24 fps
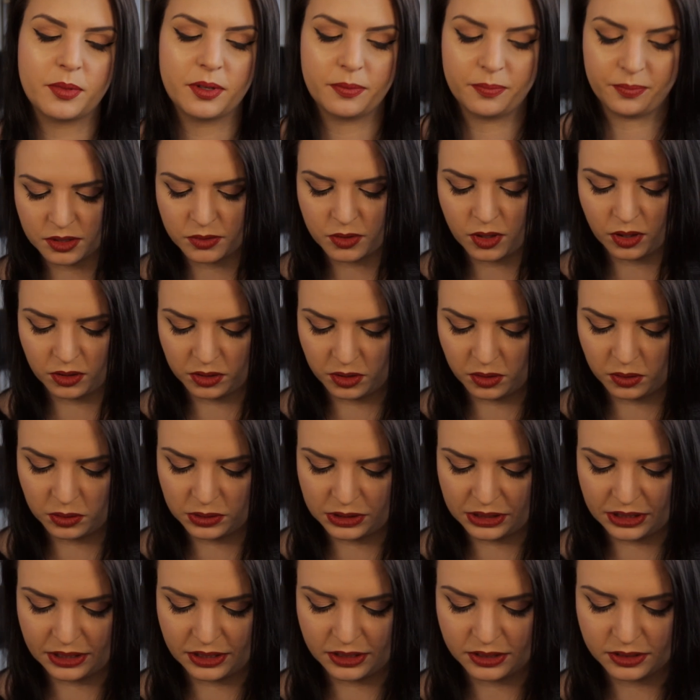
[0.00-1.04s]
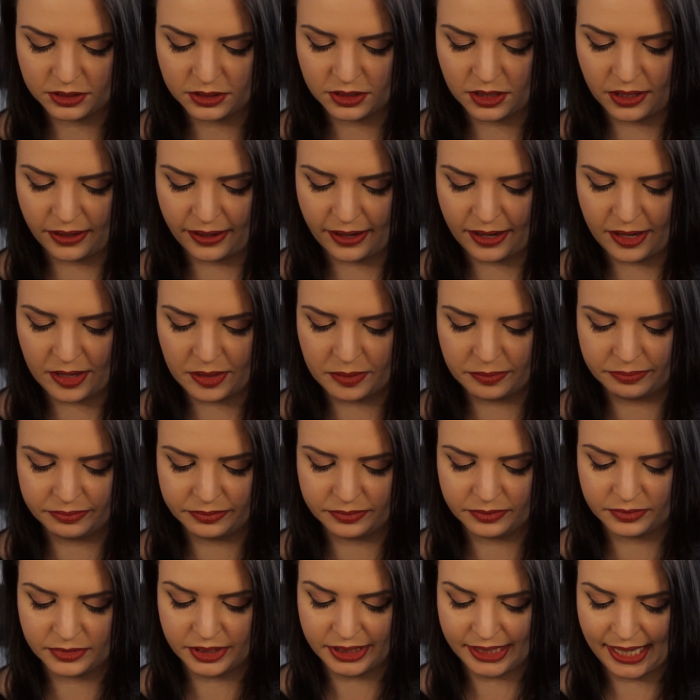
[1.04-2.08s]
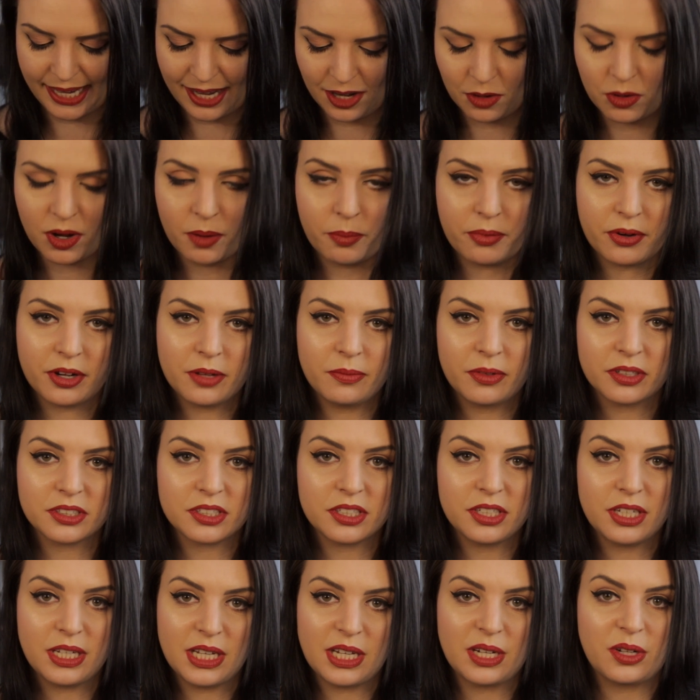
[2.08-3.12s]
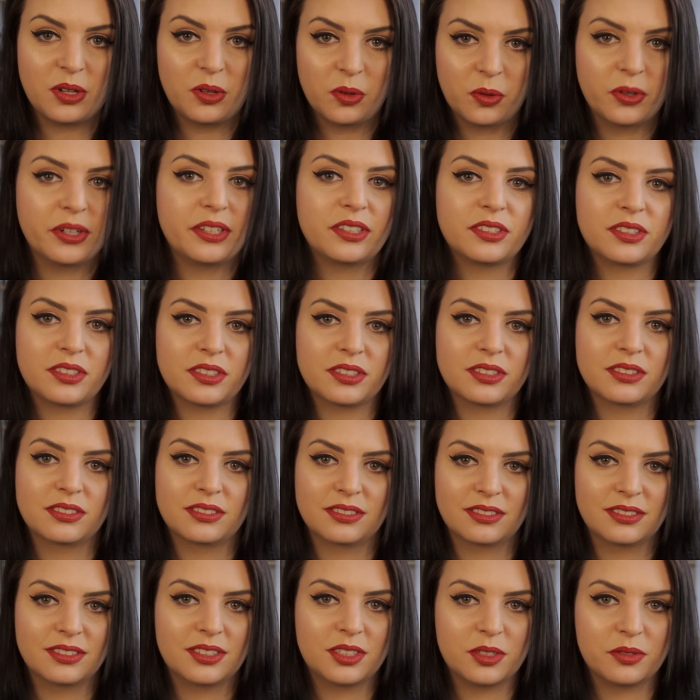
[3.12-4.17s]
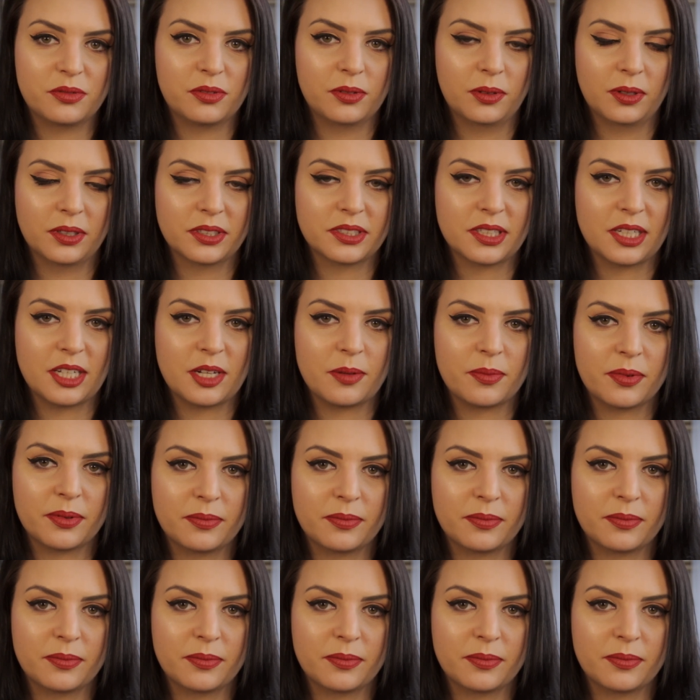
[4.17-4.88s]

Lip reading: As I've gotten older, now I pretty much need noise to fall asleep.